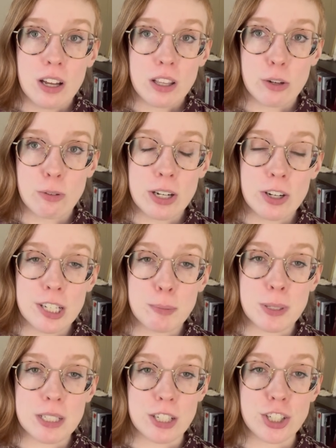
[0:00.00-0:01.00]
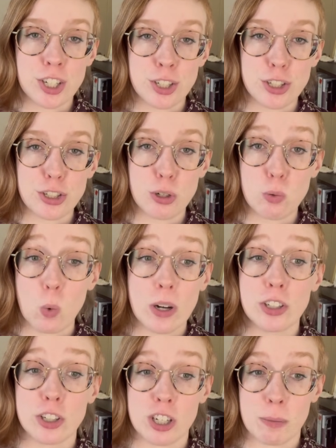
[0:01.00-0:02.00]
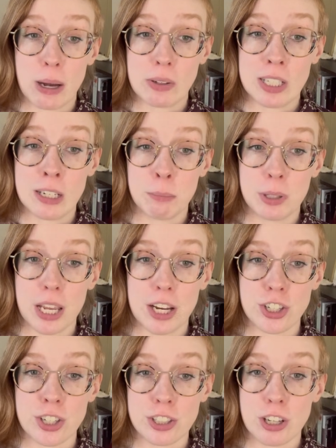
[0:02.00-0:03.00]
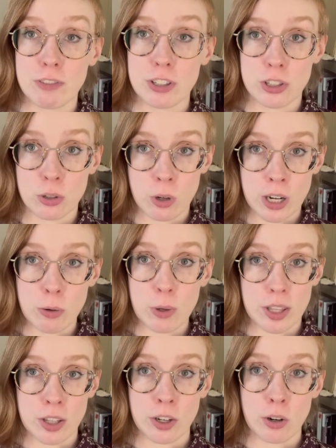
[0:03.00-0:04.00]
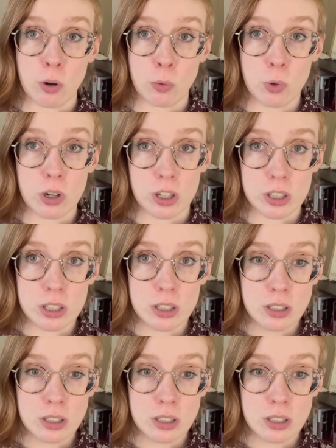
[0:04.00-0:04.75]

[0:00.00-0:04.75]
the reader is positioned to wonder about the implications of the story within their own world.